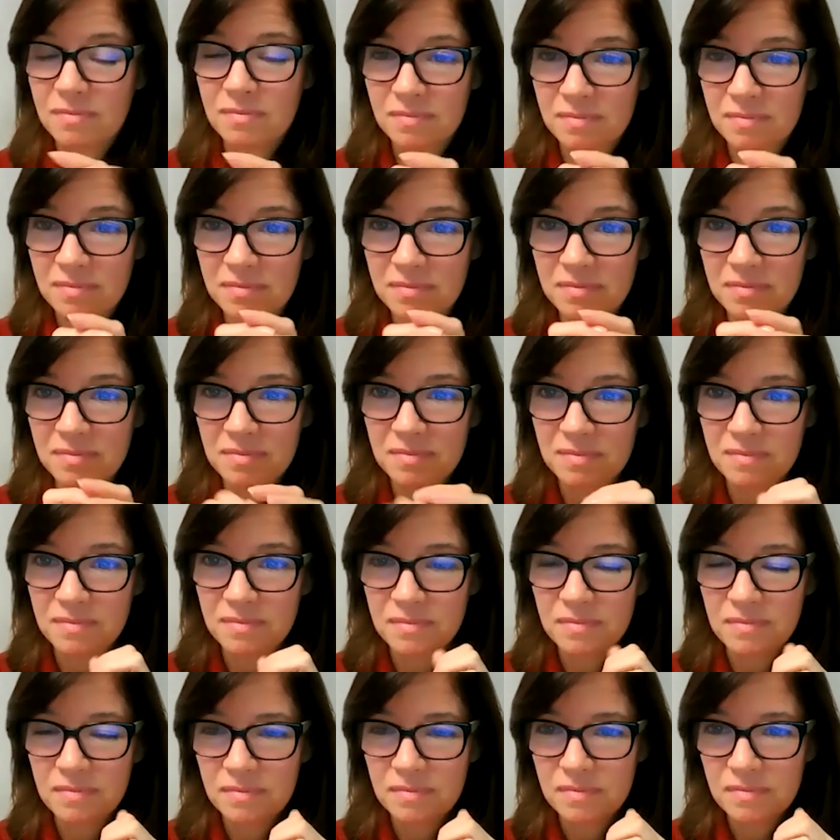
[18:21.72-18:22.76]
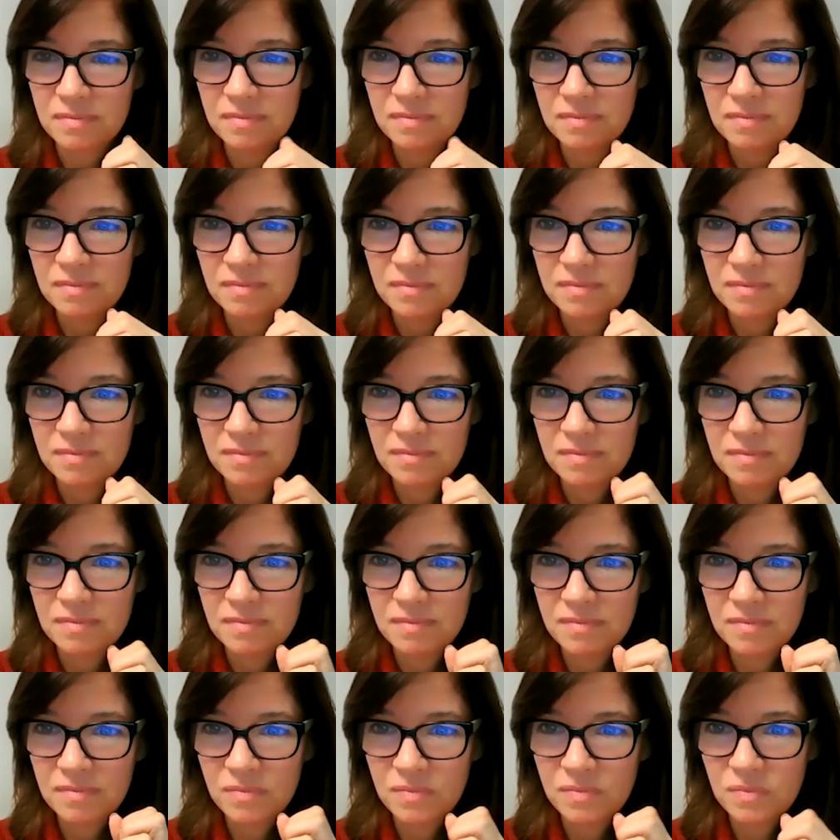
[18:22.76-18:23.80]

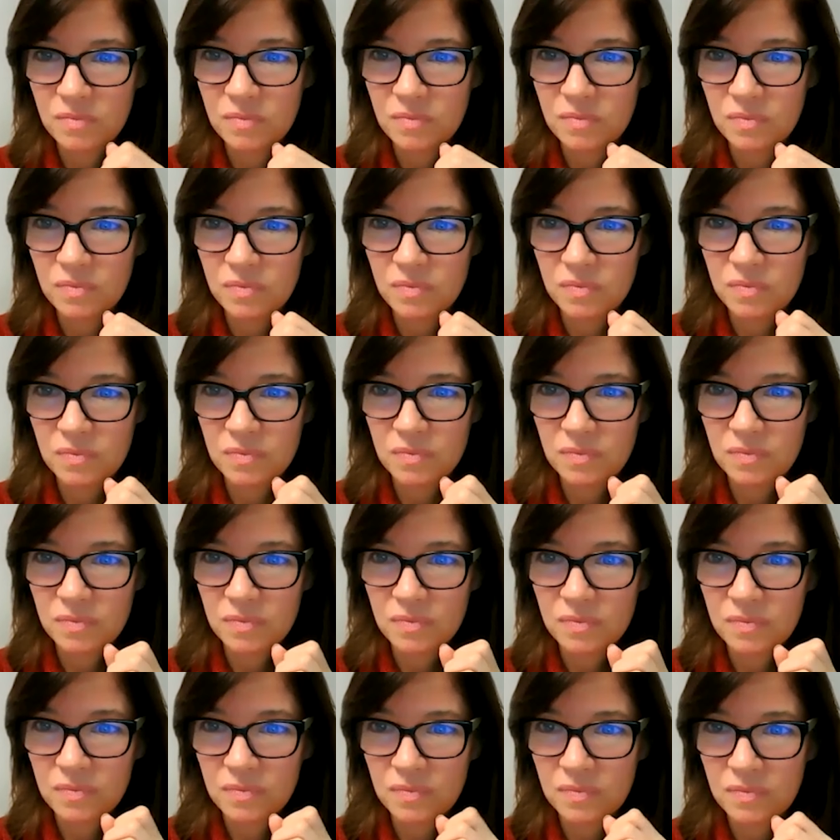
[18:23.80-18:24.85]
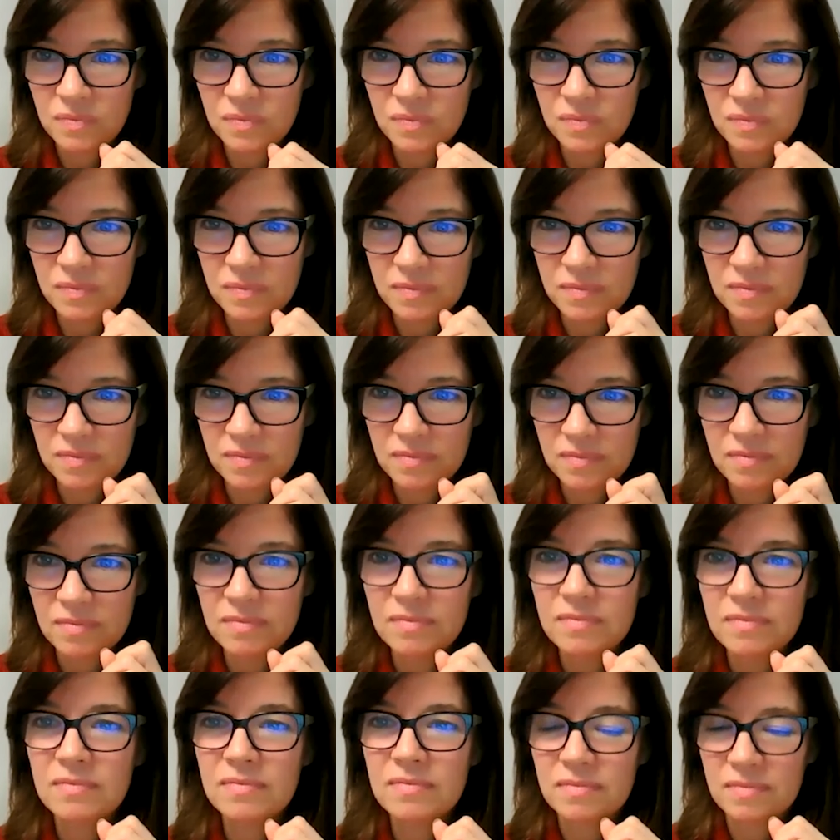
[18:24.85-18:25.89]

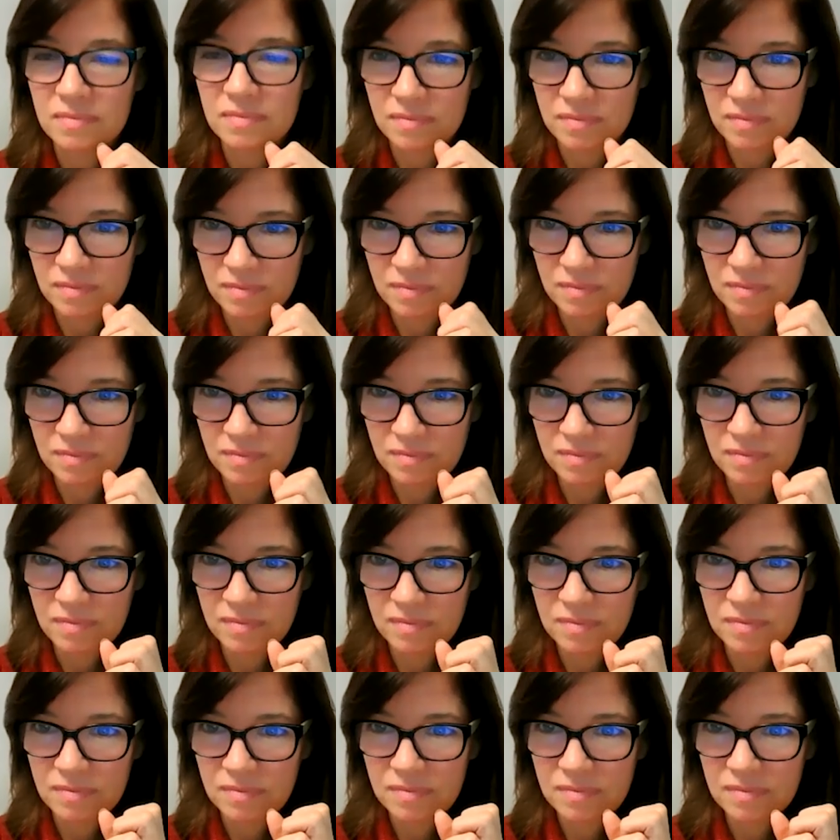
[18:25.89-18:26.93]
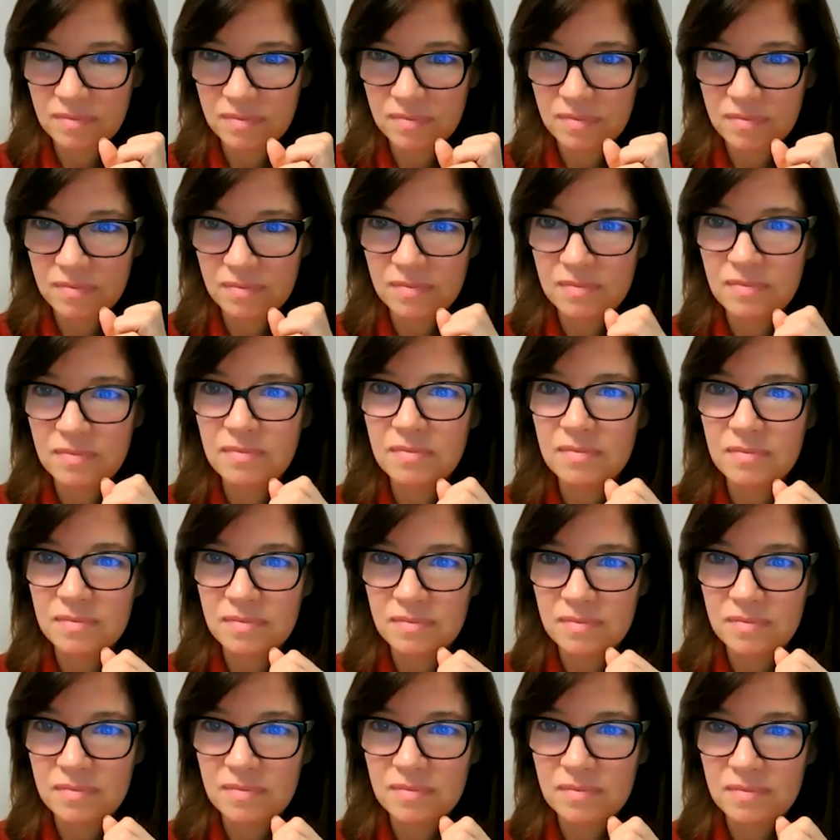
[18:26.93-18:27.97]

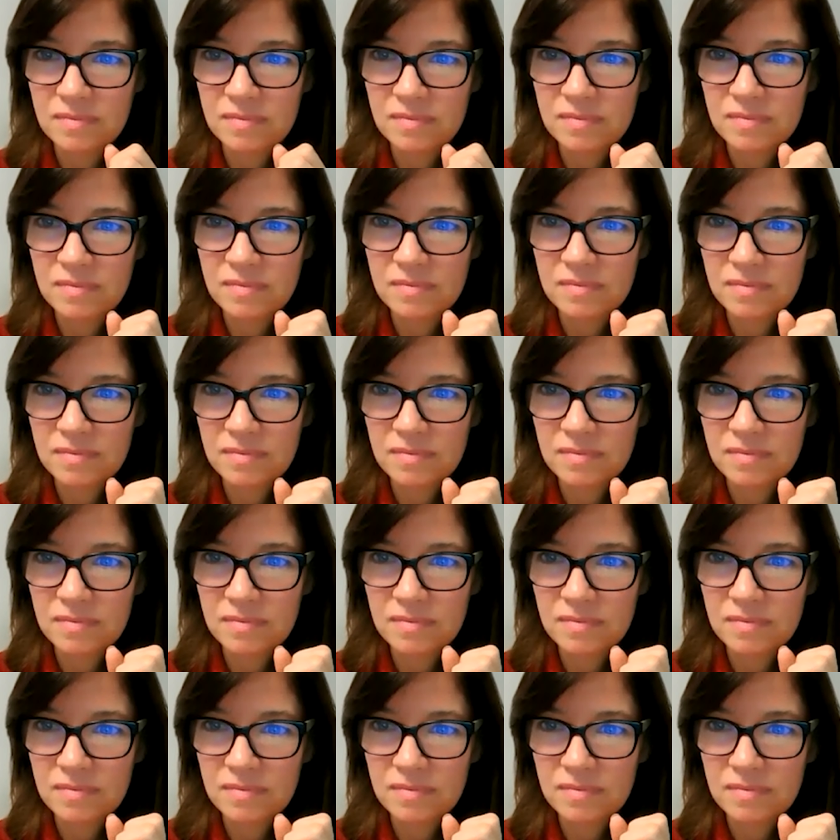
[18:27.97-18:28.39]
[no speech]